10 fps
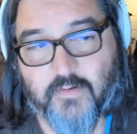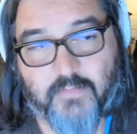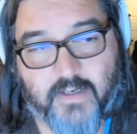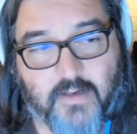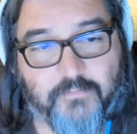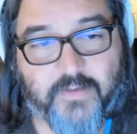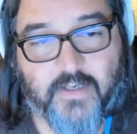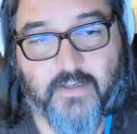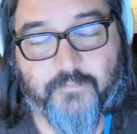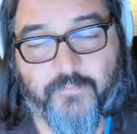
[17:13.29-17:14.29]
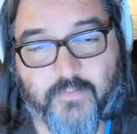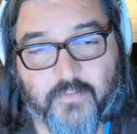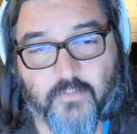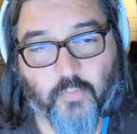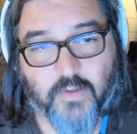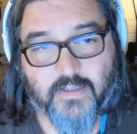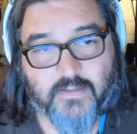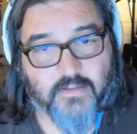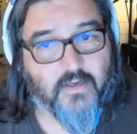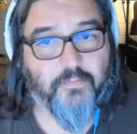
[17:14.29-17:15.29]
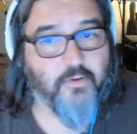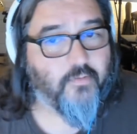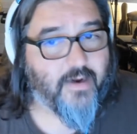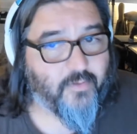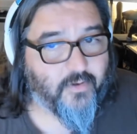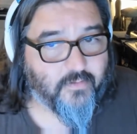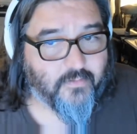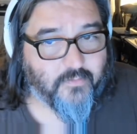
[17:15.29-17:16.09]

from my company was not a programmer,